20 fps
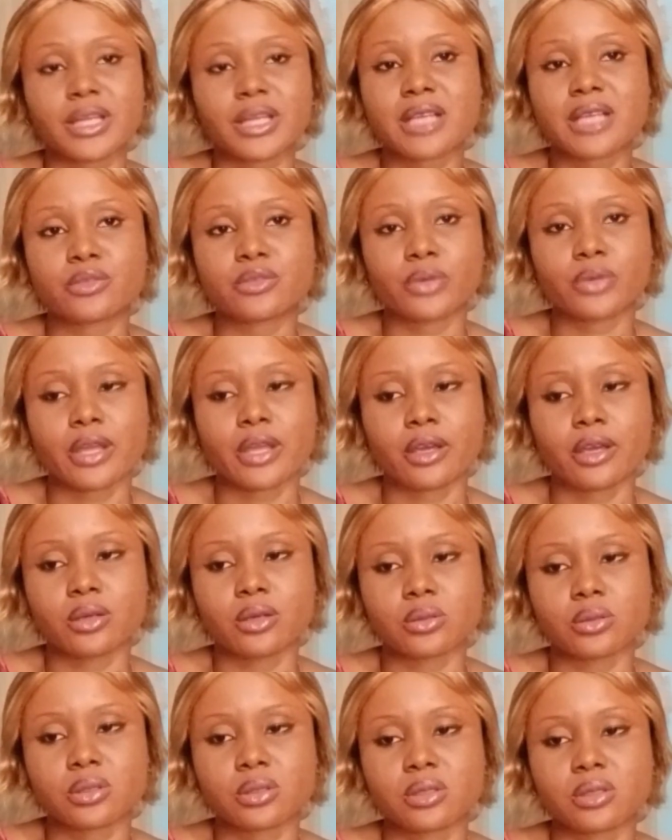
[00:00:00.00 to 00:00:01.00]
that's what I
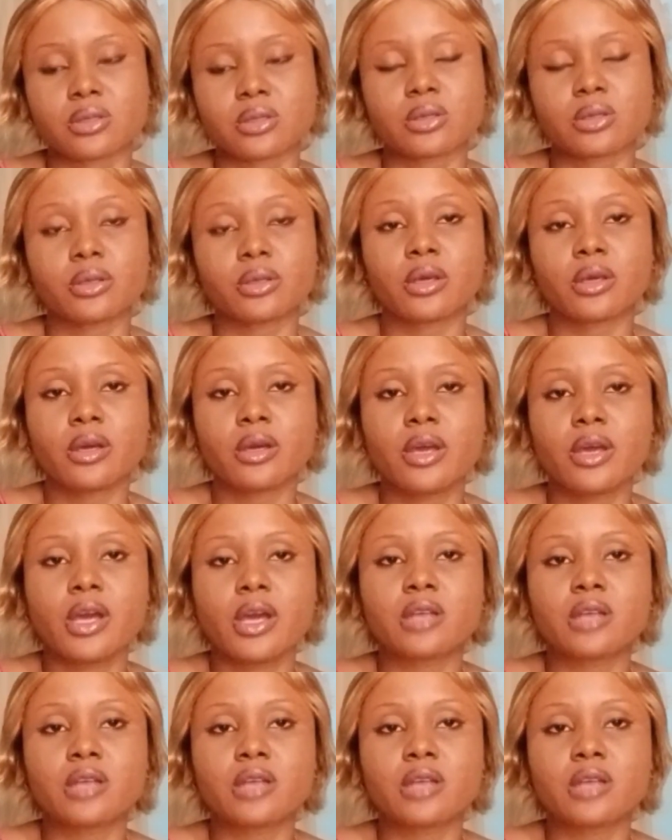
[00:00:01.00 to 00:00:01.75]
got it, okay?